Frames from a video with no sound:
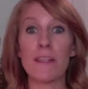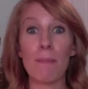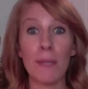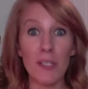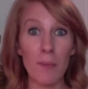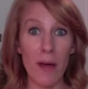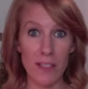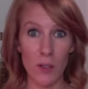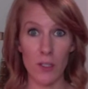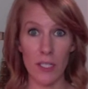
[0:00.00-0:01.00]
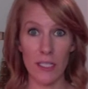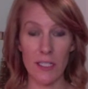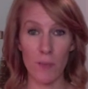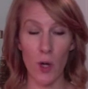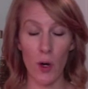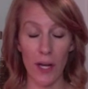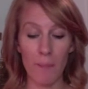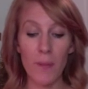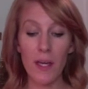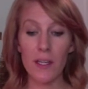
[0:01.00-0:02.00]
to build muscle during this
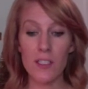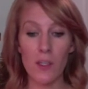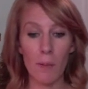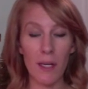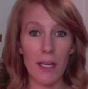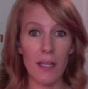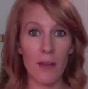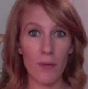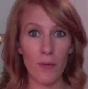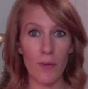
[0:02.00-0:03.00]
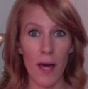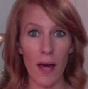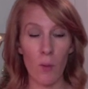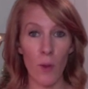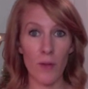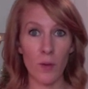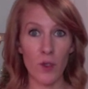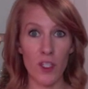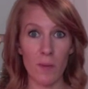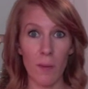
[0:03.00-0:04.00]
program, so I'm eating uh, with
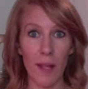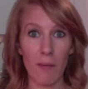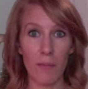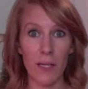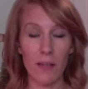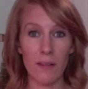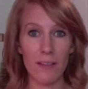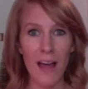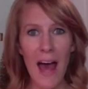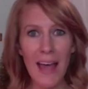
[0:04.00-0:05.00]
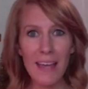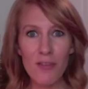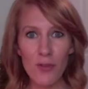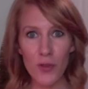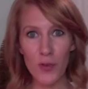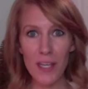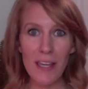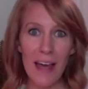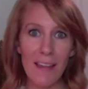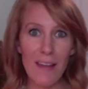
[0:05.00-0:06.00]
Nutrition Plan B. I get three
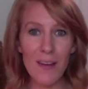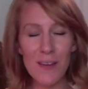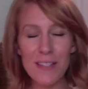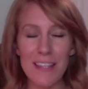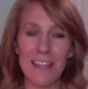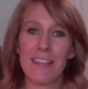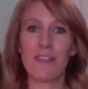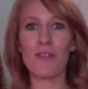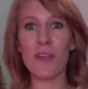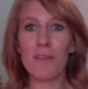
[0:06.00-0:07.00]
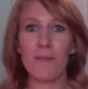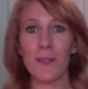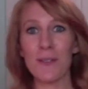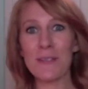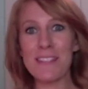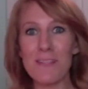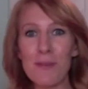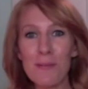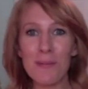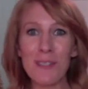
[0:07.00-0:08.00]
yellows and three fruits.
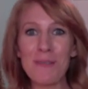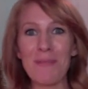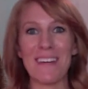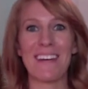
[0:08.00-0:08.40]
Whoop, whoop.